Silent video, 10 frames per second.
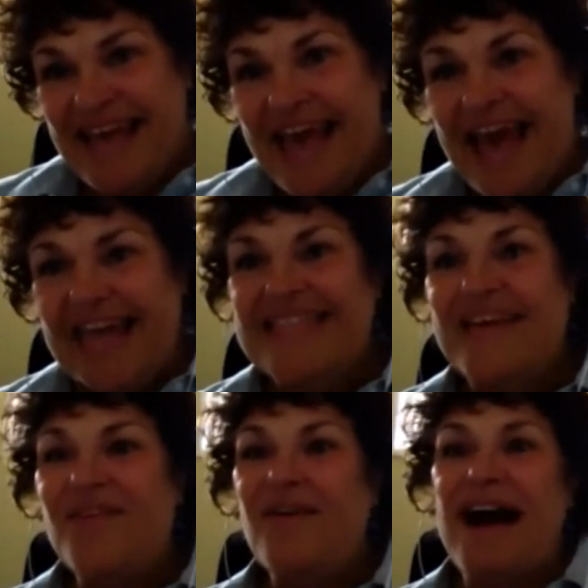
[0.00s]
And
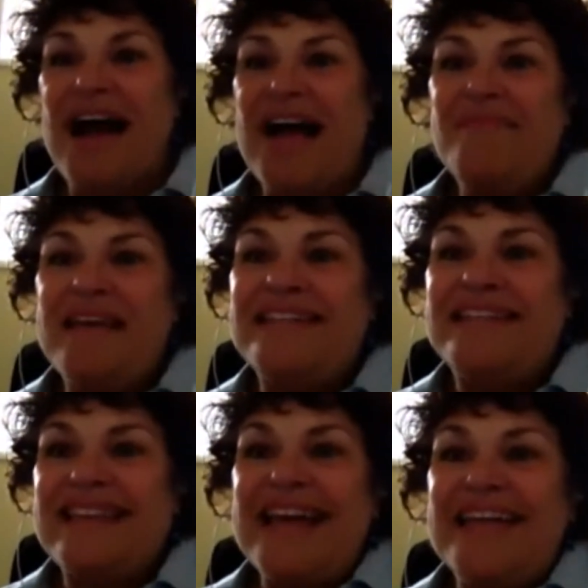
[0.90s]
so I'm
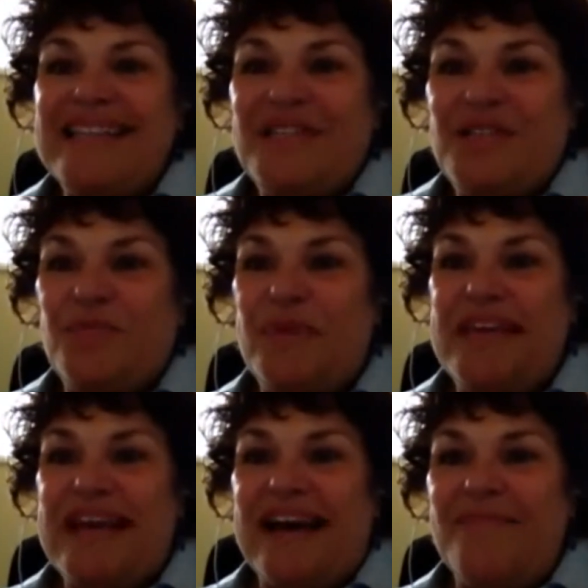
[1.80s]
excited to
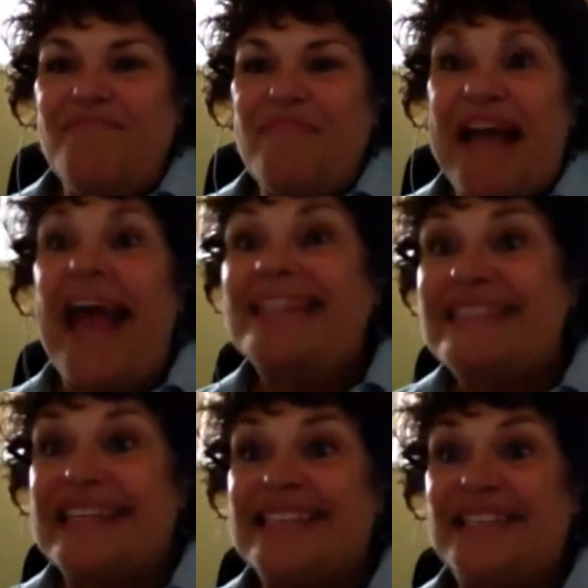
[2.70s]
be a
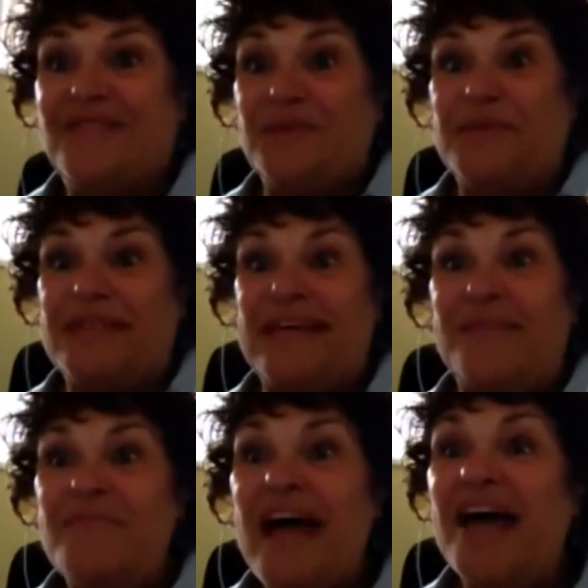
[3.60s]
catalyst, if you will,
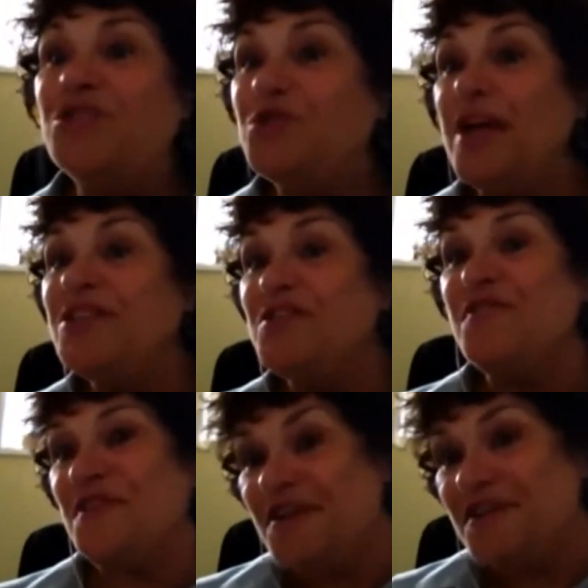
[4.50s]
a
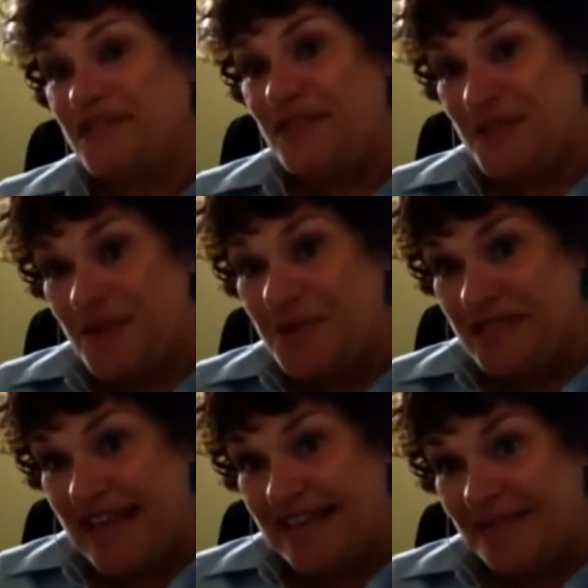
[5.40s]
transfer of
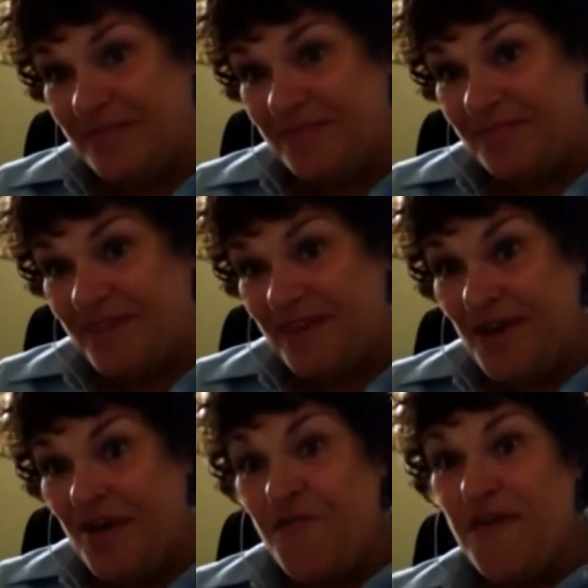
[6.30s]
enthusiasm
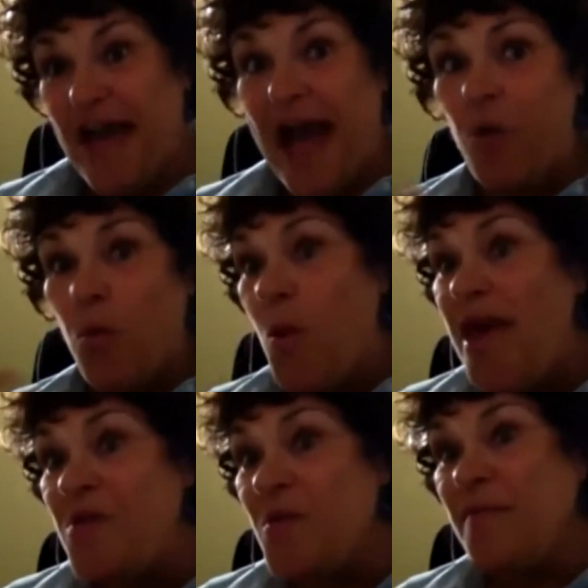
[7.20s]
for how
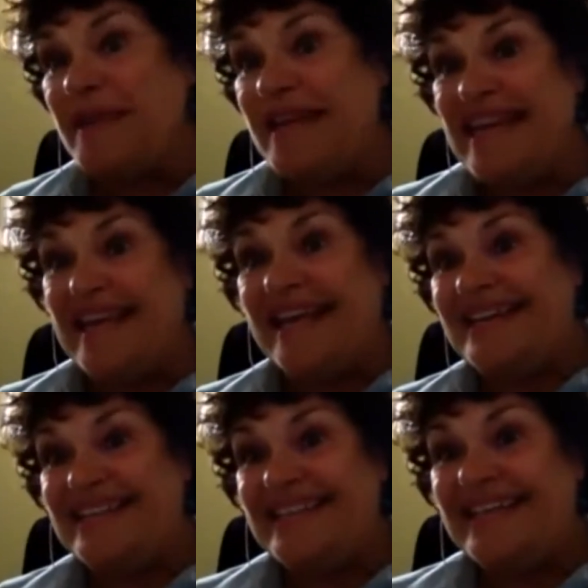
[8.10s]
we women here
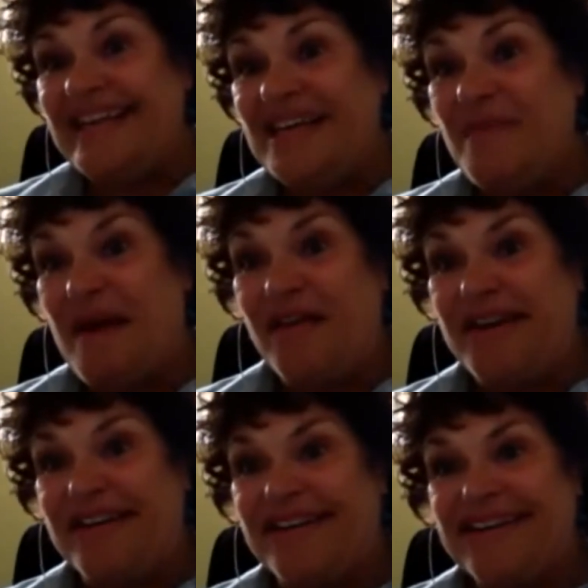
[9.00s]
in
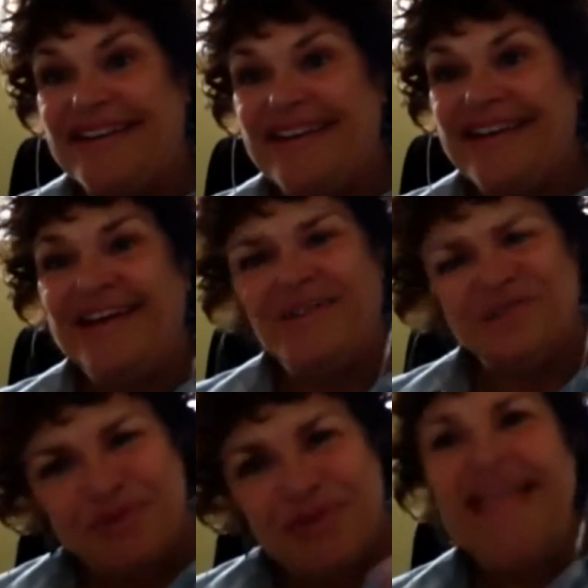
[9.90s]
America can
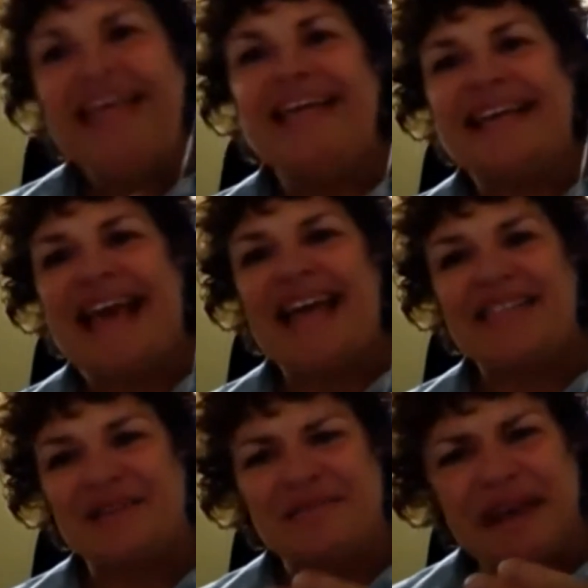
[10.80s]
really connect
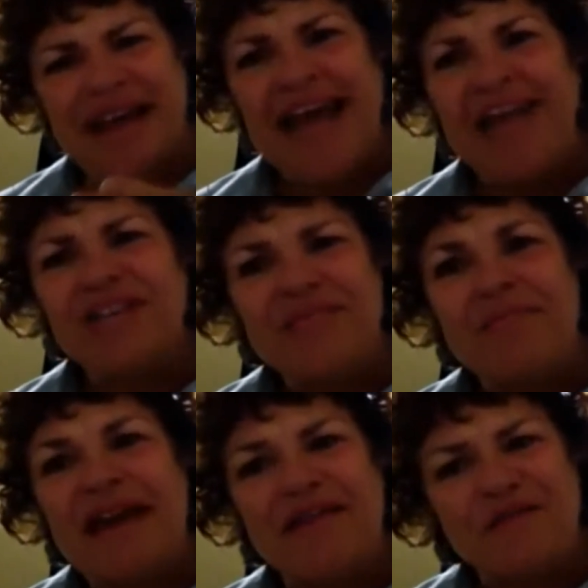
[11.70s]
and actually
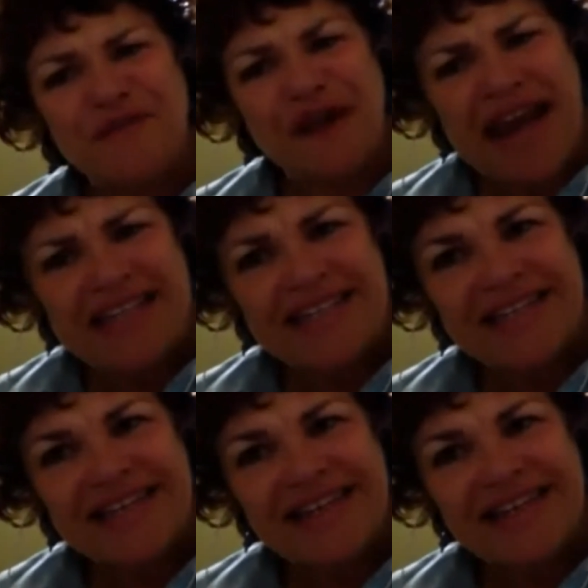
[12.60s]
make friends